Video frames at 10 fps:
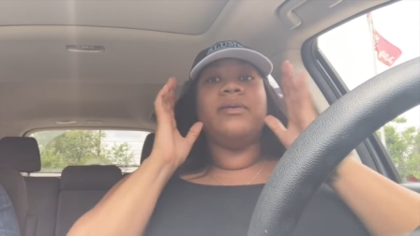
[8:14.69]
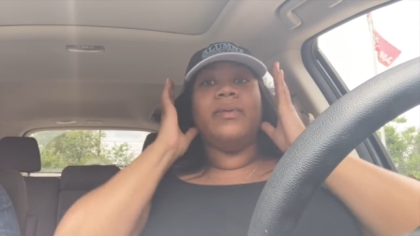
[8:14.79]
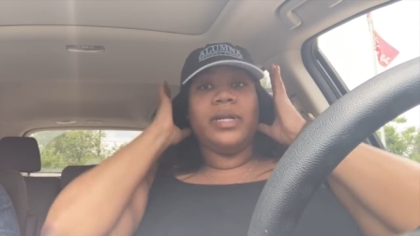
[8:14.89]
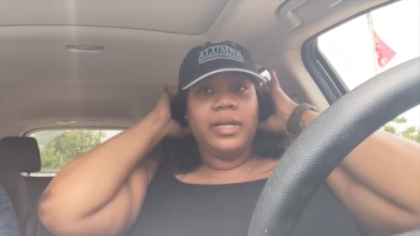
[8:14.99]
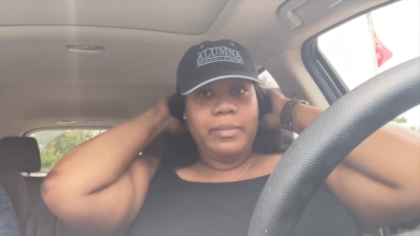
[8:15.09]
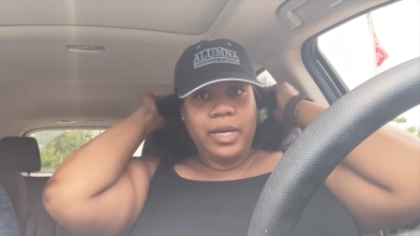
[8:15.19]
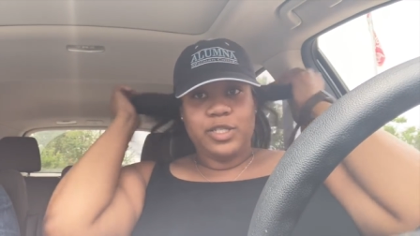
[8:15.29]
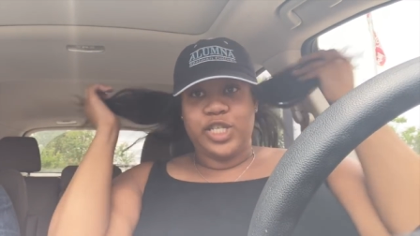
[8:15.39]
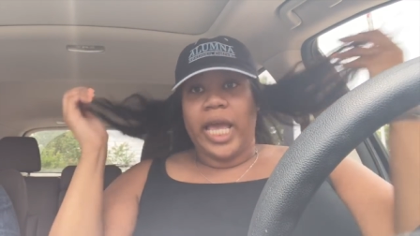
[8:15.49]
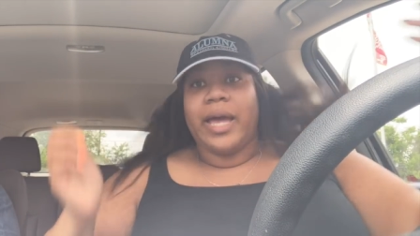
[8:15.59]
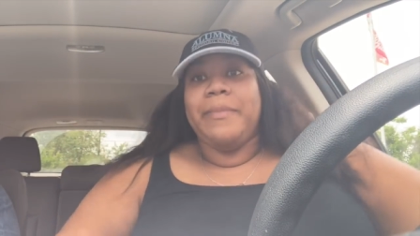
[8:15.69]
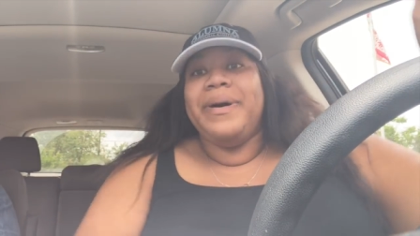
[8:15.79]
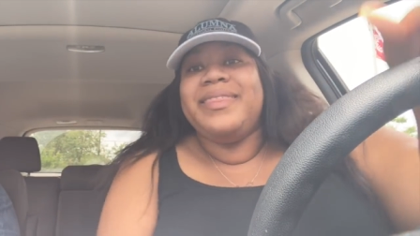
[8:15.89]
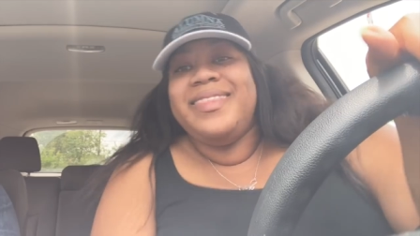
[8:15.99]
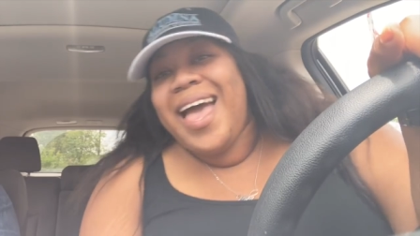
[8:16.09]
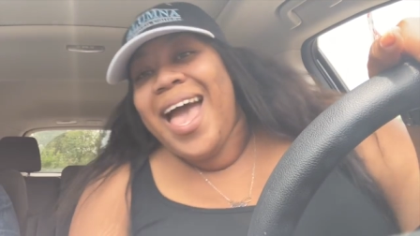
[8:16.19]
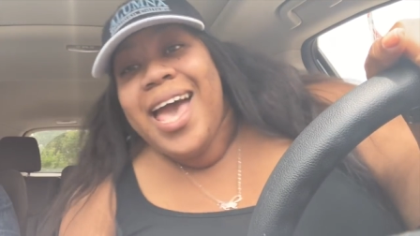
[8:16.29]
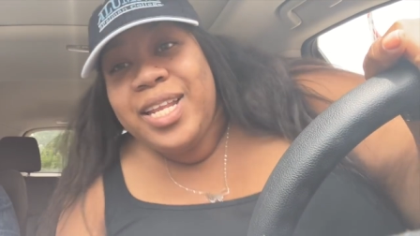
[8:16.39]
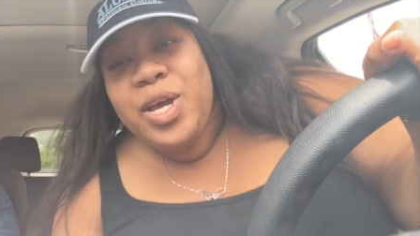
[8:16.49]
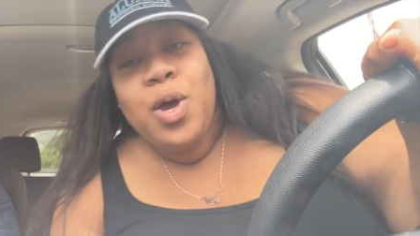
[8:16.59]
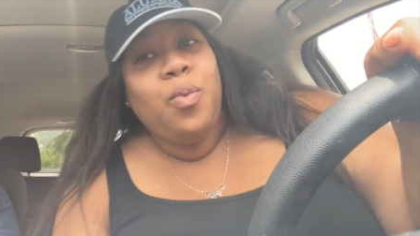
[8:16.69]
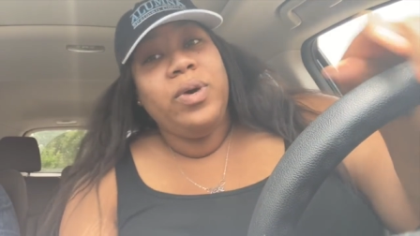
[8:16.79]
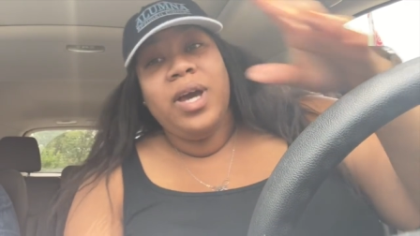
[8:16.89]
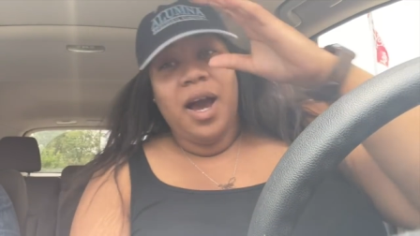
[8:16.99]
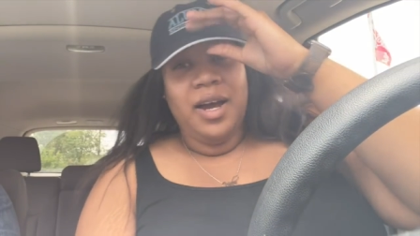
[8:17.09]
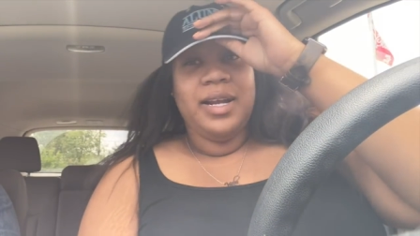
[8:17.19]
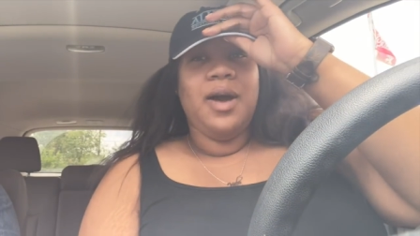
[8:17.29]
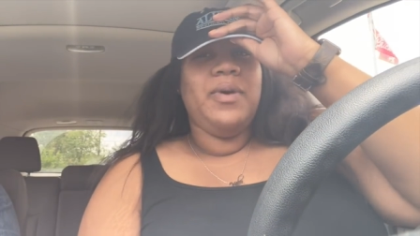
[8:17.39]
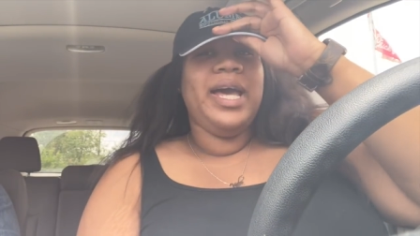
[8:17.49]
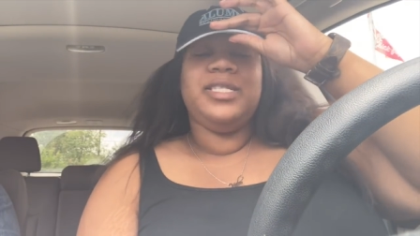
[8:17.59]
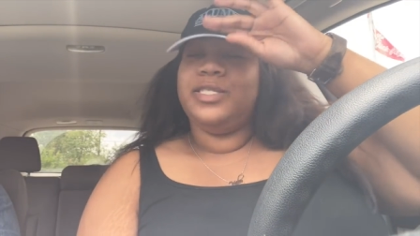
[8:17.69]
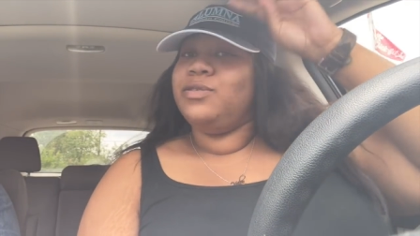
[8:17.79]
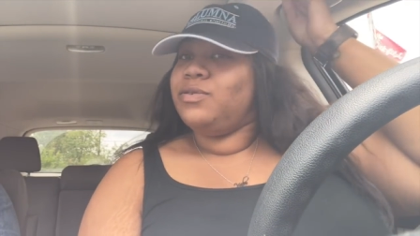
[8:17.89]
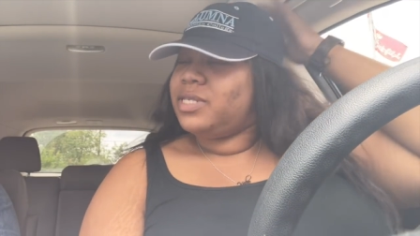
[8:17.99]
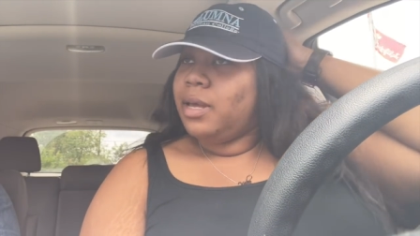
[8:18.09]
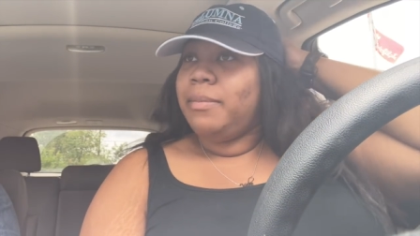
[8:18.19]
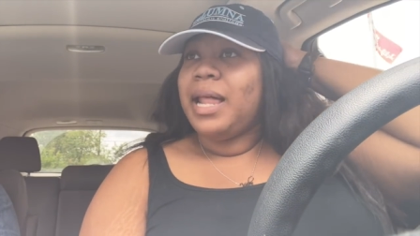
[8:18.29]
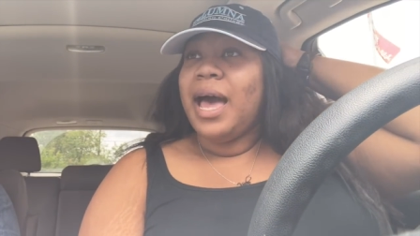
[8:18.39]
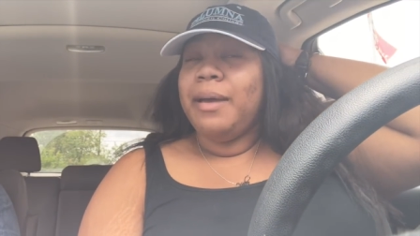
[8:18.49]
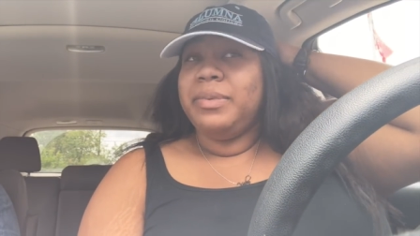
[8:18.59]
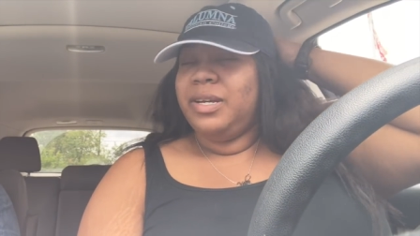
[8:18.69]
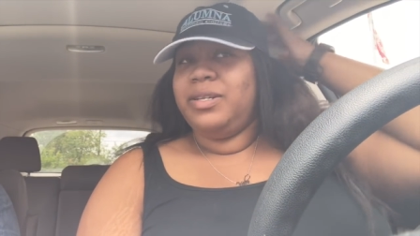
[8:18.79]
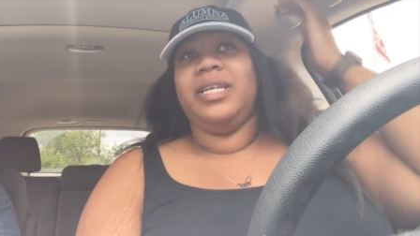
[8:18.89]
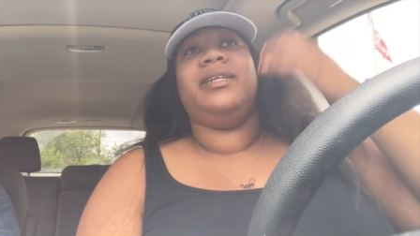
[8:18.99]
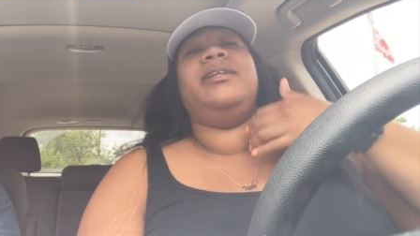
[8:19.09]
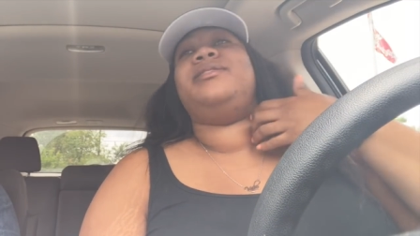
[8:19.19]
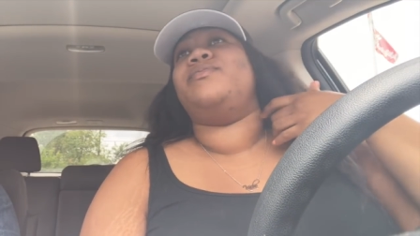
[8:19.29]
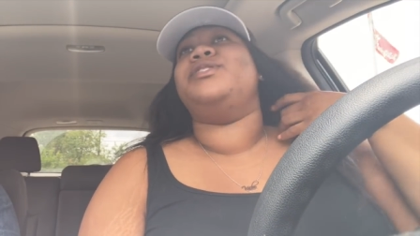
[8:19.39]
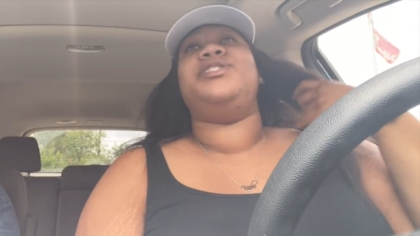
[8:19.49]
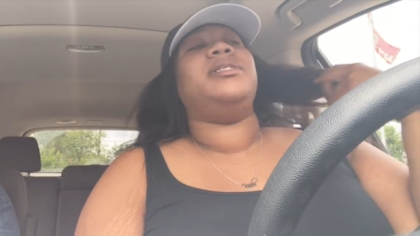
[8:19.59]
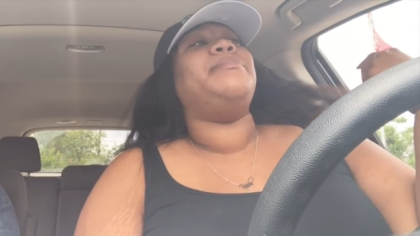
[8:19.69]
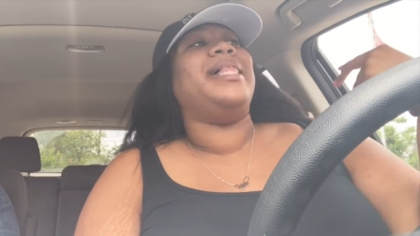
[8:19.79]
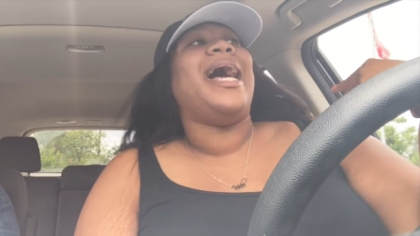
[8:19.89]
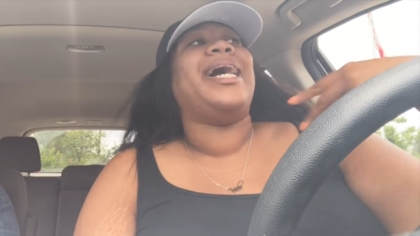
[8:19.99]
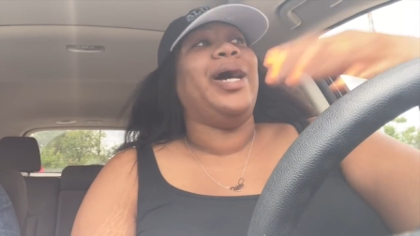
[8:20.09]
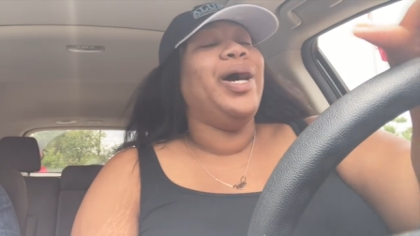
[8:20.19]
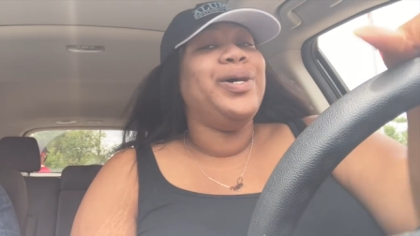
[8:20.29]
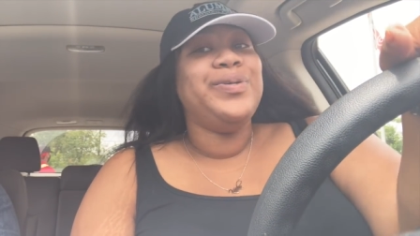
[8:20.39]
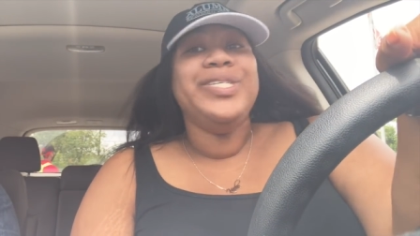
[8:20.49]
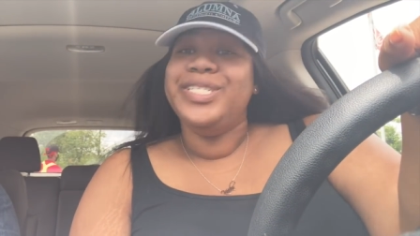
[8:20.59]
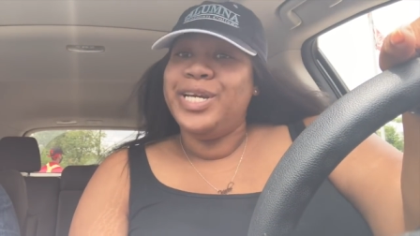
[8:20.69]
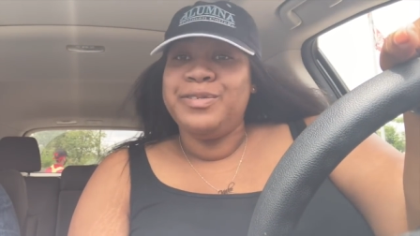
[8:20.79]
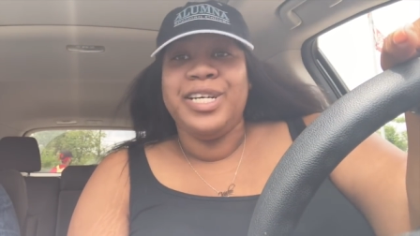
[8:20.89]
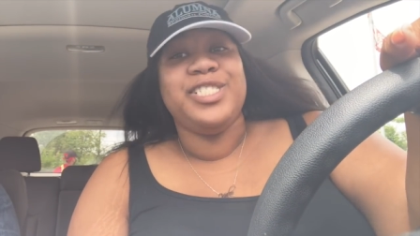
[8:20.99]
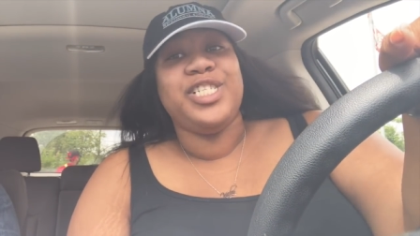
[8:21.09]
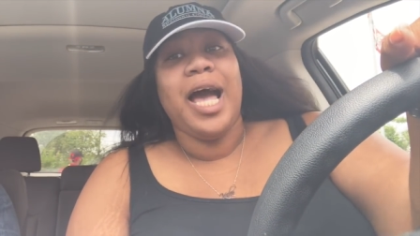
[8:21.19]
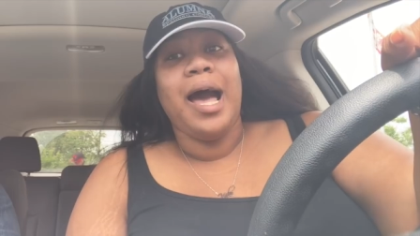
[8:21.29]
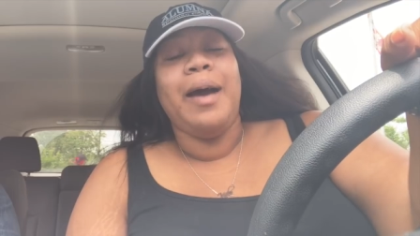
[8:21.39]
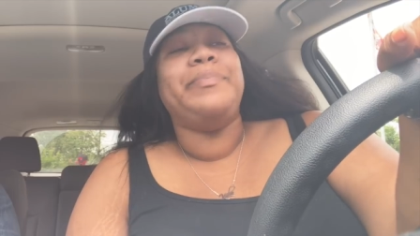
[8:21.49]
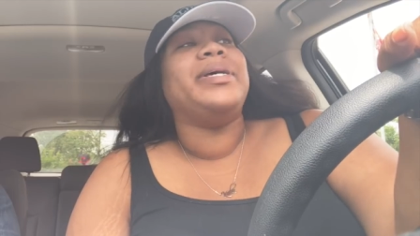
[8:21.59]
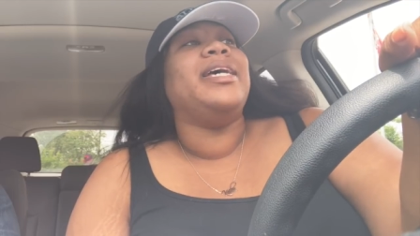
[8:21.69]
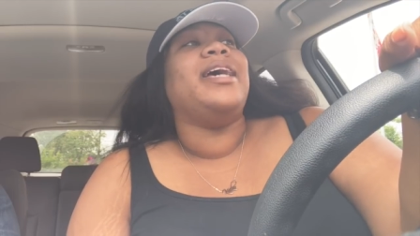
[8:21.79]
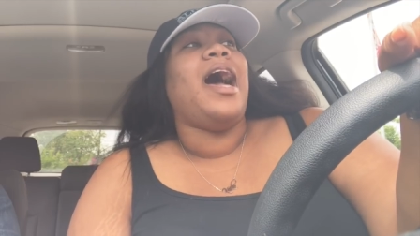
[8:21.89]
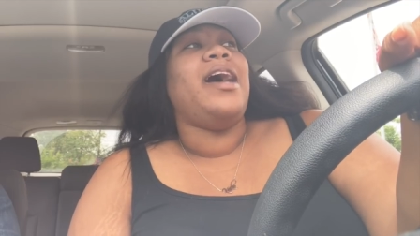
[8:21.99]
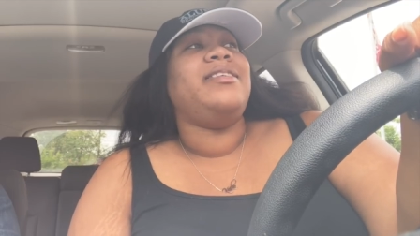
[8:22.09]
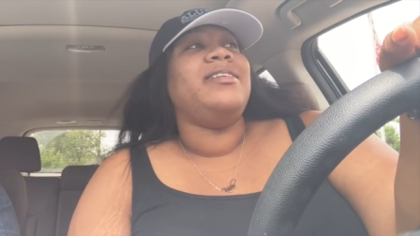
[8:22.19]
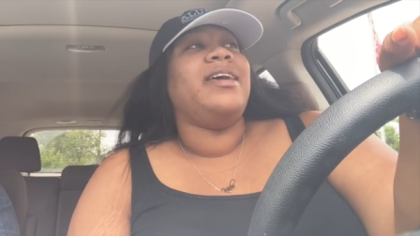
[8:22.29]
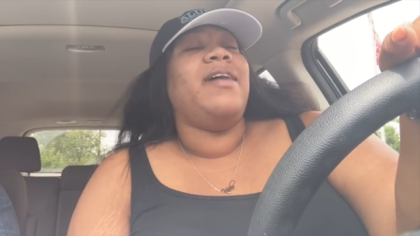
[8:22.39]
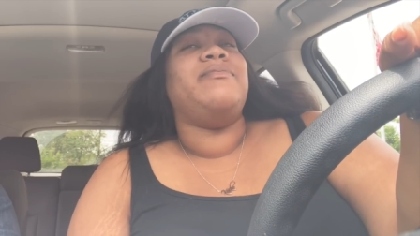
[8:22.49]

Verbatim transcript: wanted a milkshake. But then we are on our way to Sublime Donuts, which is a Black-owned donut shop. I think they have the